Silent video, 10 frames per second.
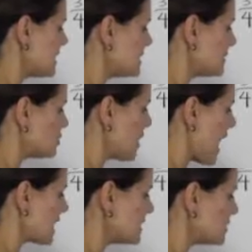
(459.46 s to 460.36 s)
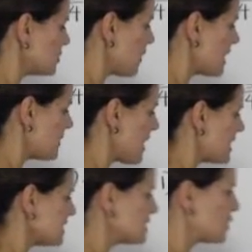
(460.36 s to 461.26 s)
Subtract 20
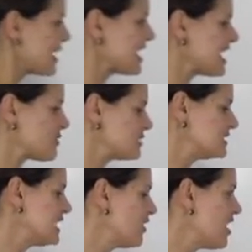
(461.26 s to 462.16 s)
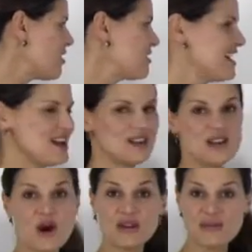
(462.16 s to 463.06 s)
minus 20 equals 0.
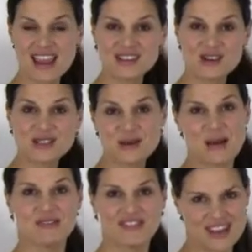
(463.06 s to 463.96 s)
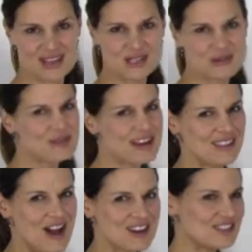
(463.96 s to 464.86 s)
No remainder, so I'm finished with my
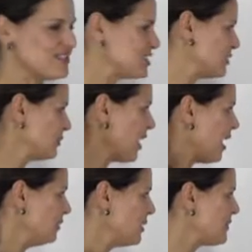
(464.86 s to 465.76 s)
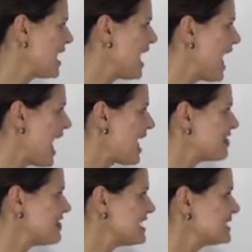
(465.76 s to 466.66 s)
long division problem.
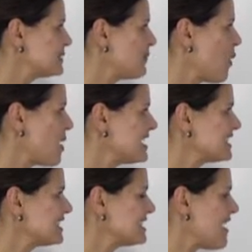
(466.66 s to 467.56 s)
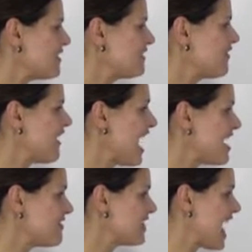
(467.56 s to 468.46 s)
And this
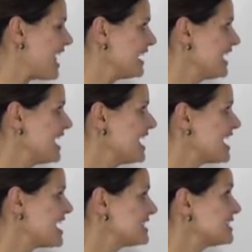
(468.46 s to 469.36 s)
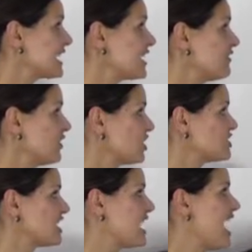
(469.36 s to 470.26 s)
0.75 then is the
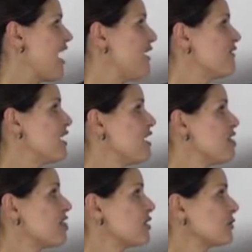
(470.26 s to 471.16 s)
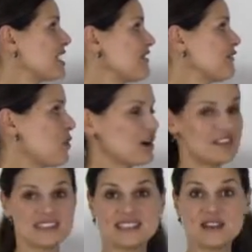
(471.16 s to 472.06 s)
conversion of
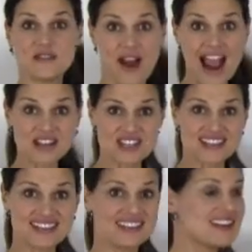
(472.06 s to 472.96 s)
3/4, the fraction,